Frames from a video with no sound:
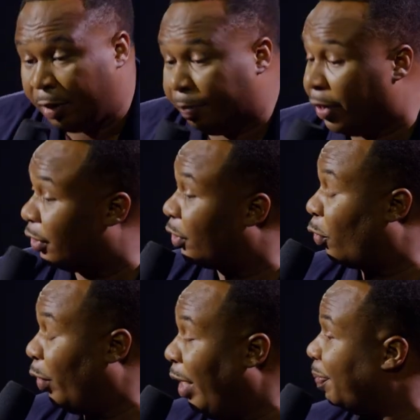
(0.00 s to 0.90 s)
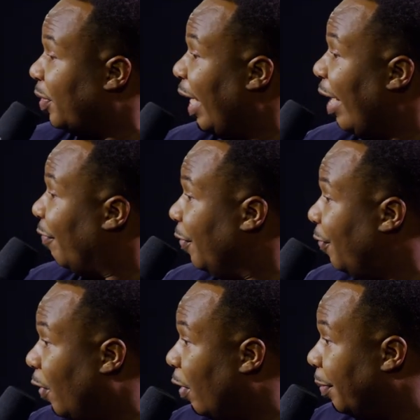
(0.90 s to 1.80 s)
But the Crips have
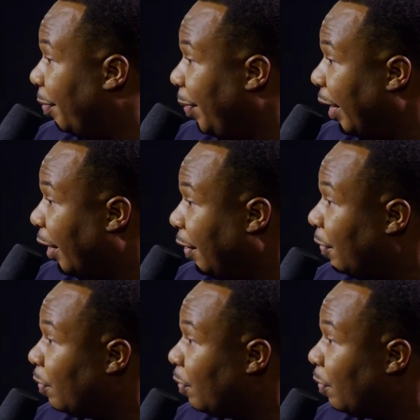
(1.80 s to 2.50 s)
informed me